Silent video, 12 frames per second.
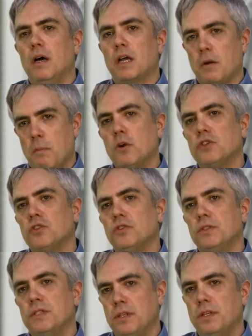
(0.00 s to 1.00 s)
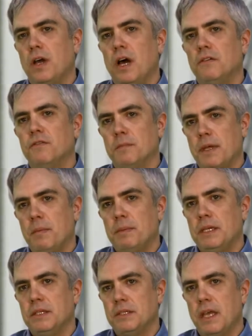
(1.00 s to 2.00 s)
commercial silicon from
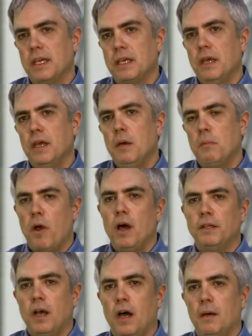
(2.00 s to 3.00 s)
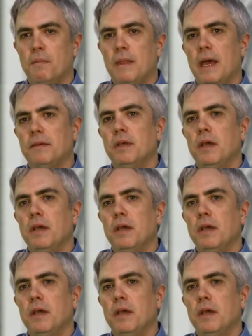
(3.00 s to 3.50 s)
companies like Broadcom that